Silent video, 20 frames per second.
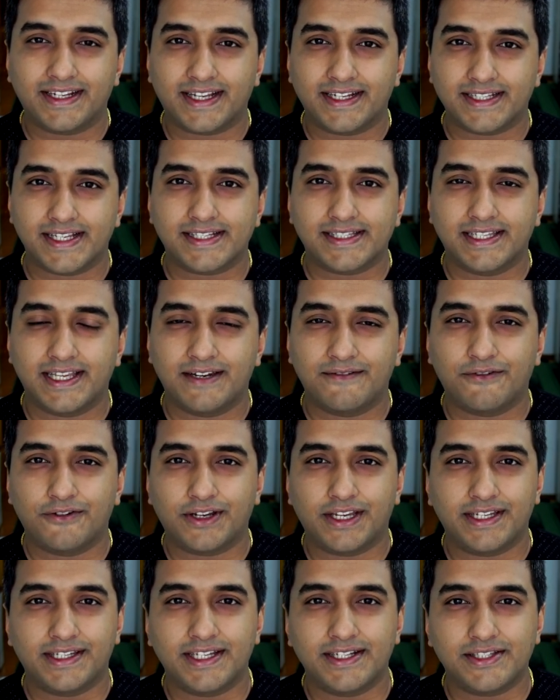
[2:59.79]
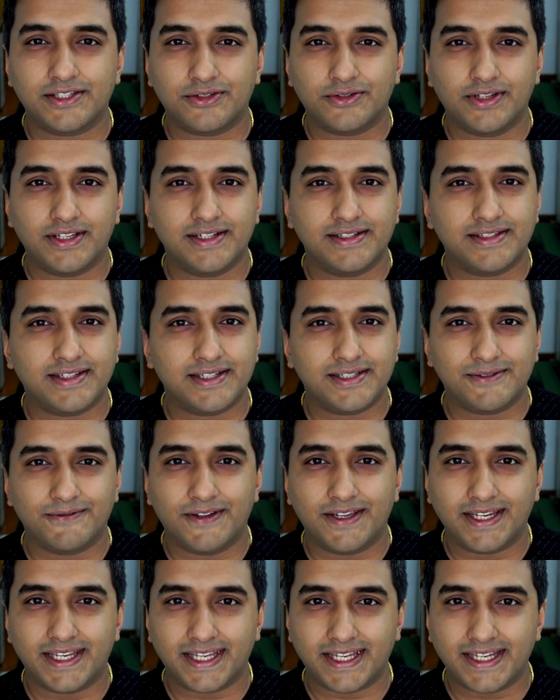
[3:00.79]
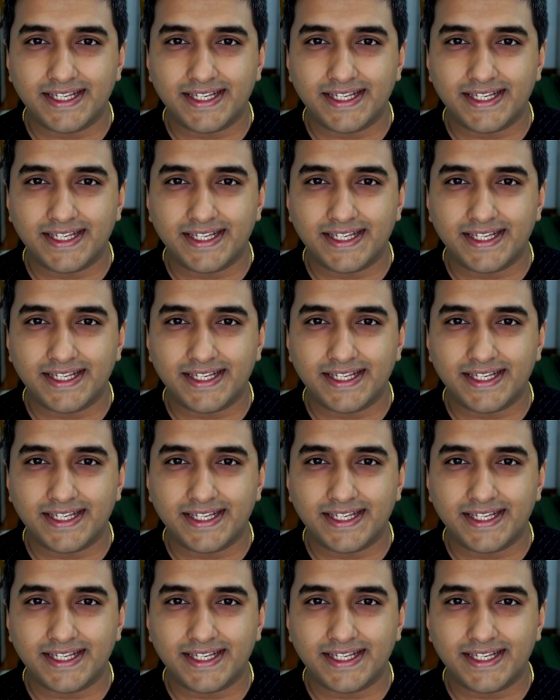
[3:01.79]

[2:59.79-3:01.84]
Kazakhstan for Indian students, it's very